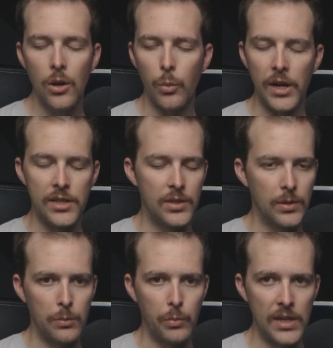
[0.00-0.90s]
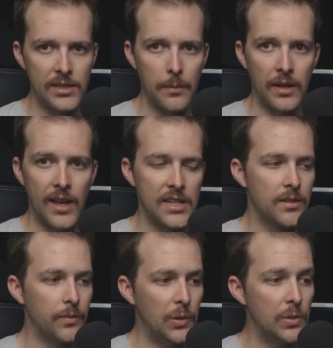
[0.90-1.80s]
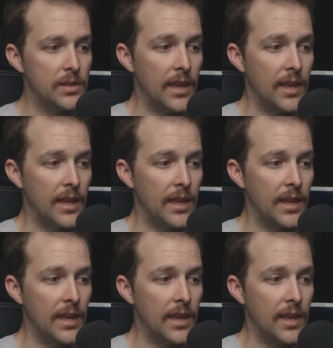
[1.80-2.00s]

which based on my last reviews,